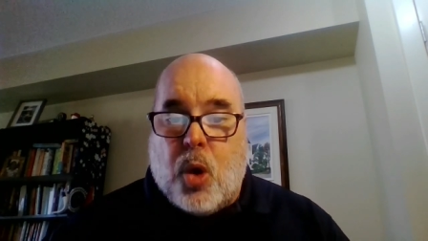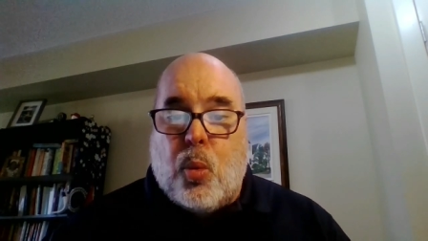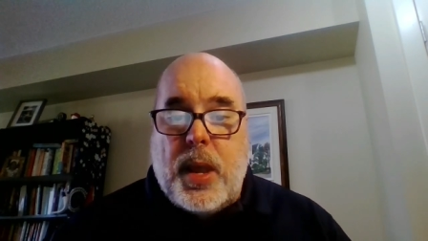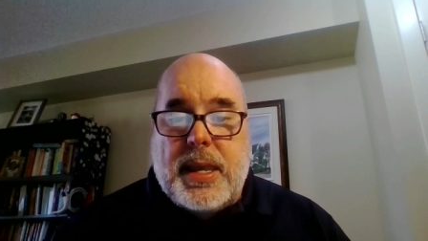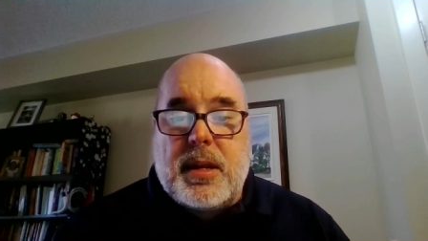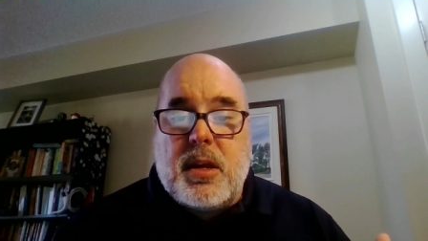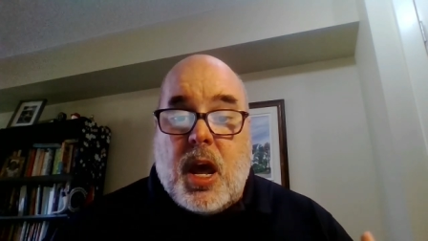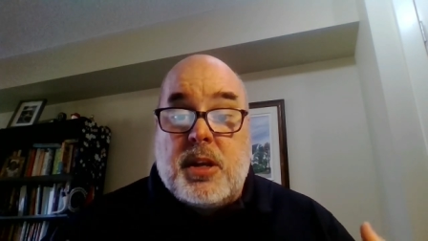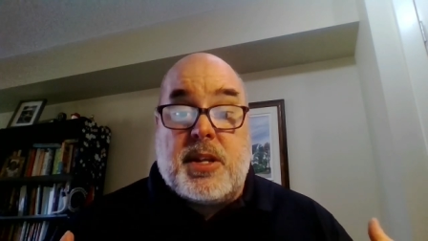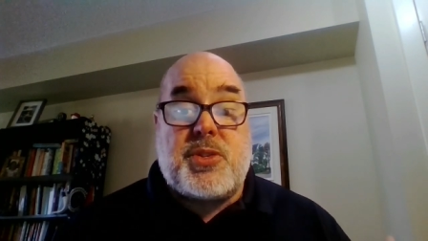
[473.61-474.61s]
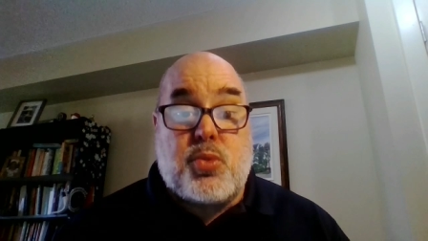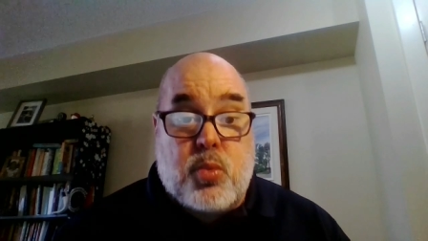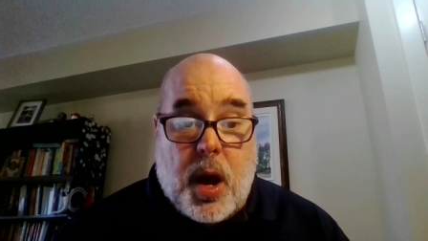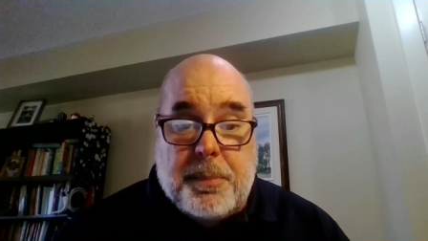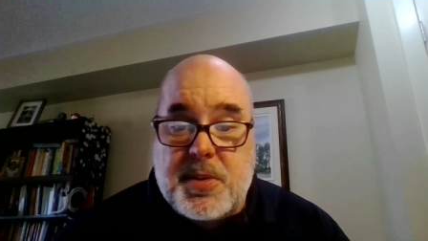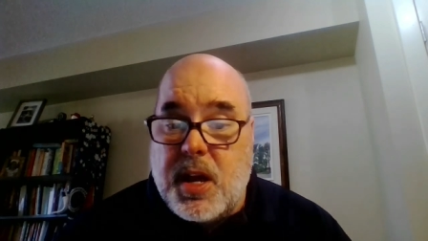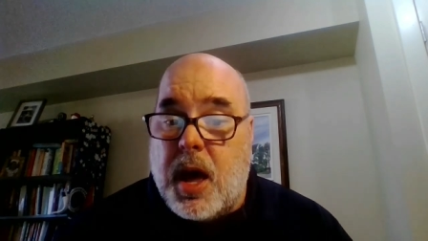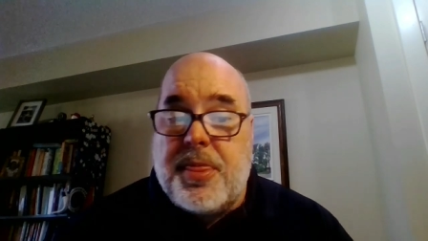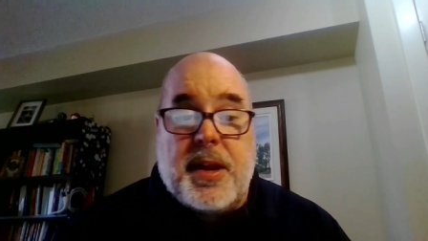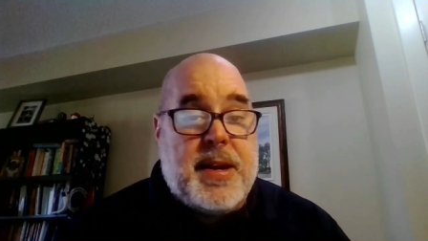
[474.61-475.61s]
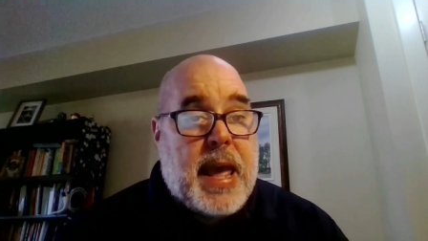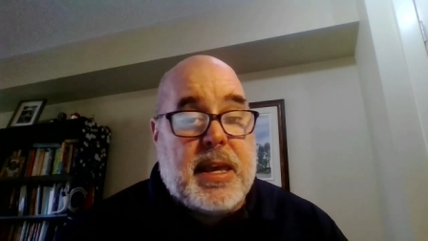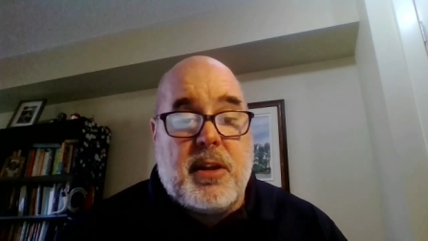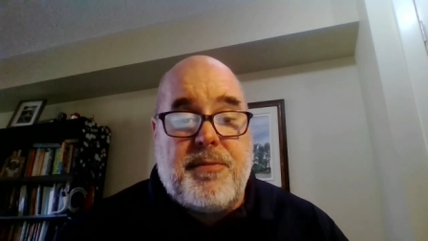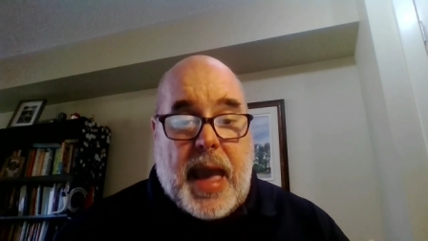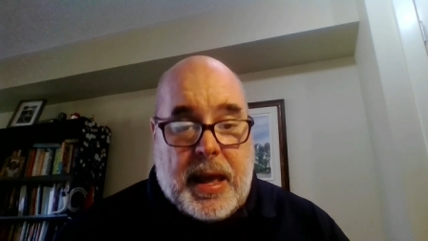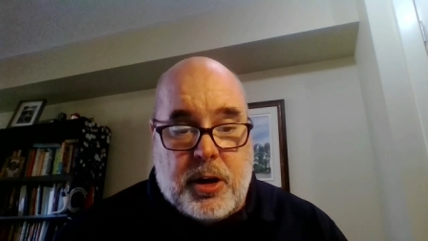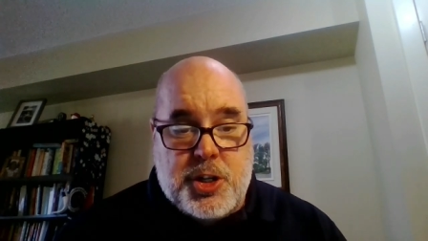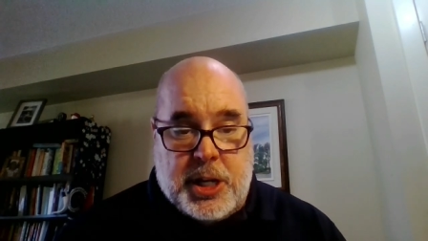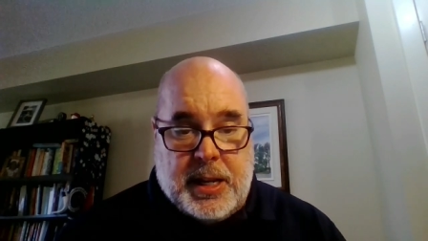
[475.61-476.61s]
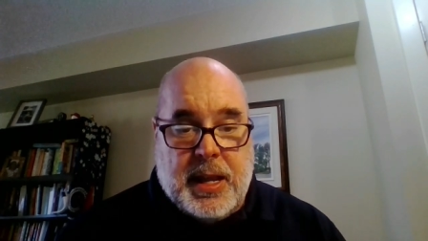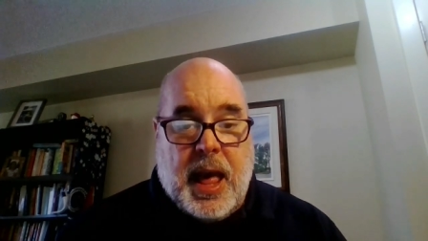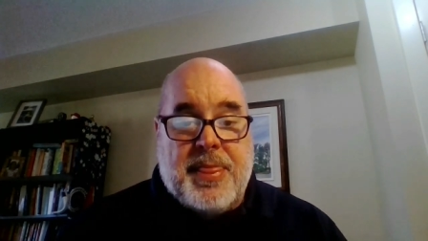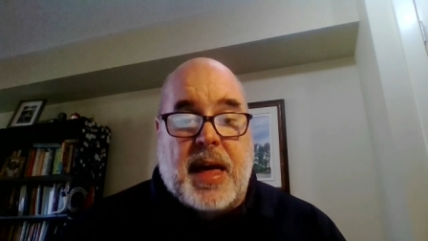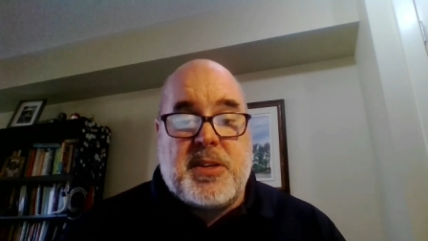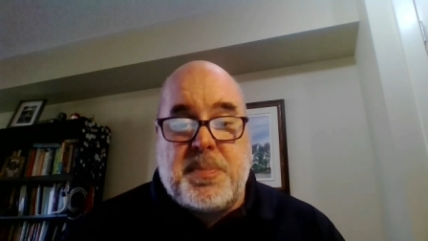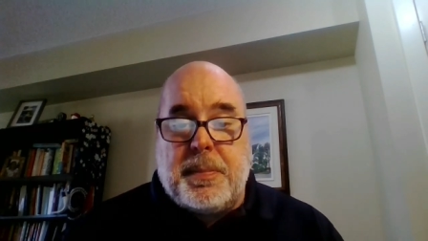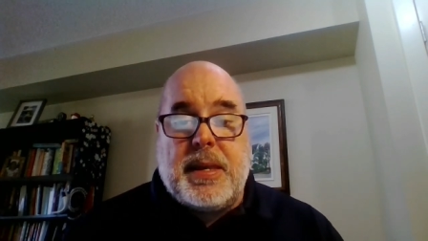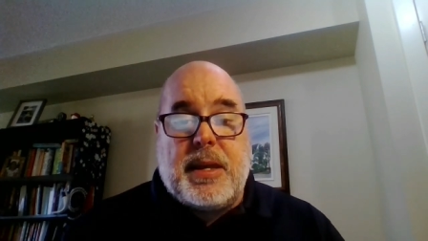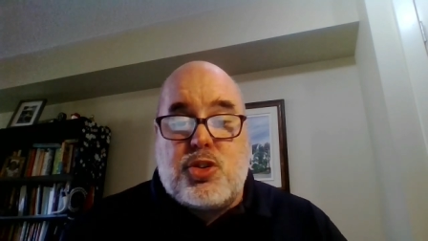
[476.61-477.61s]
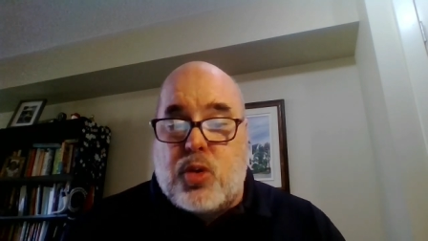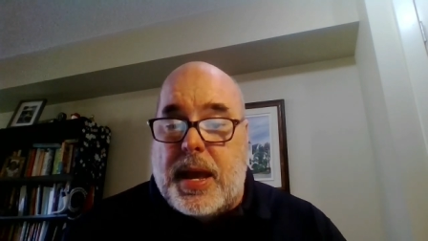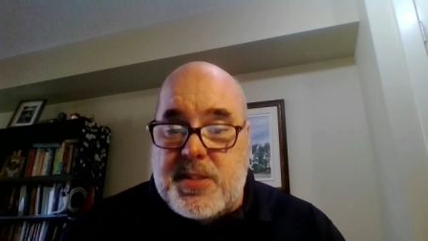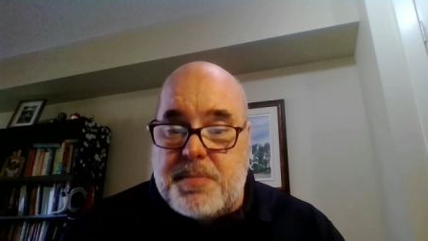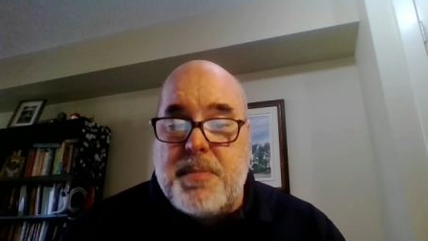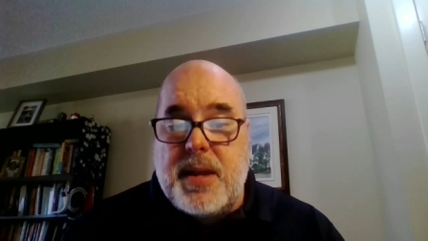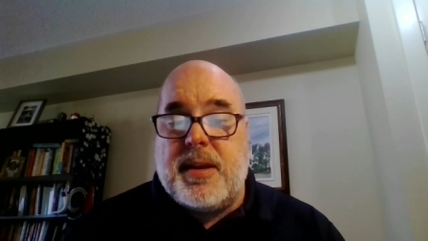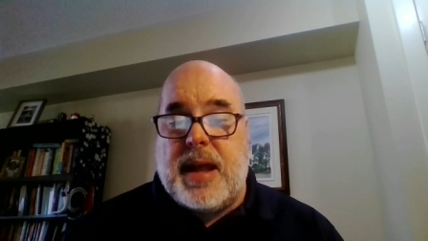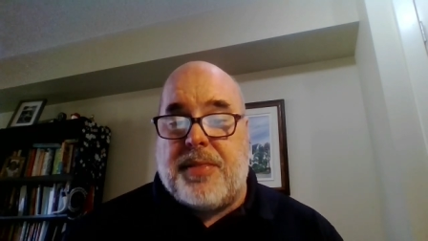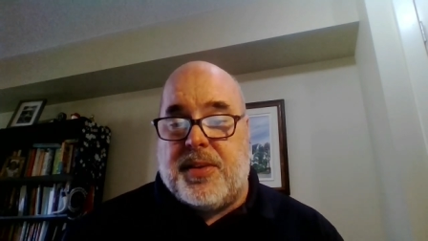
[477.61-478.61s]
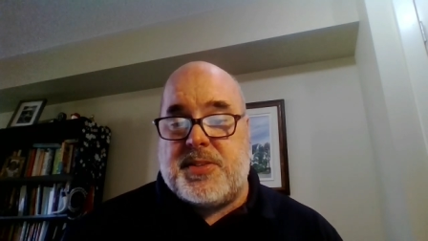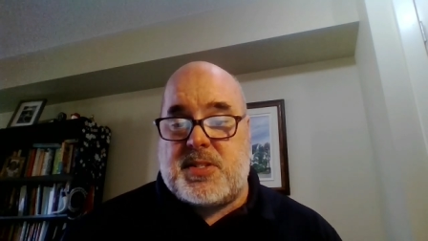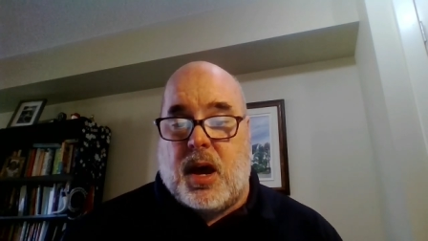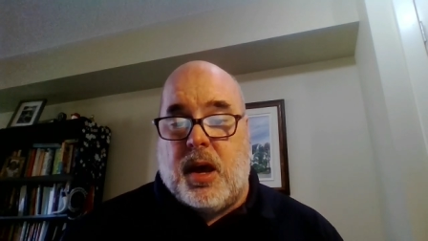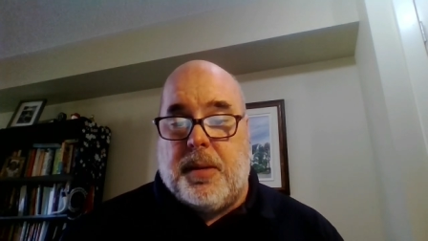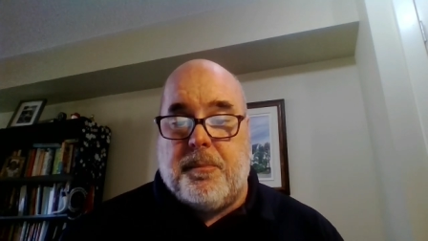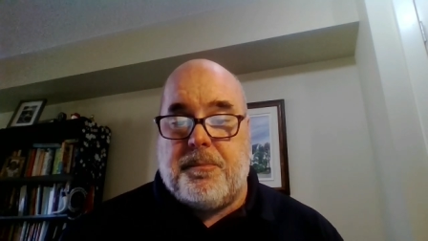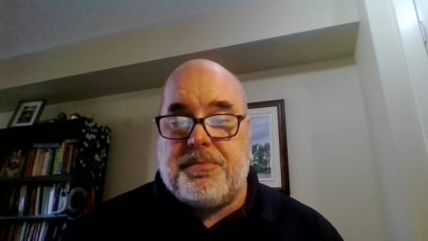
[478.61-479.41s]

We can disrupt the negative energy that is being transmitted at this time.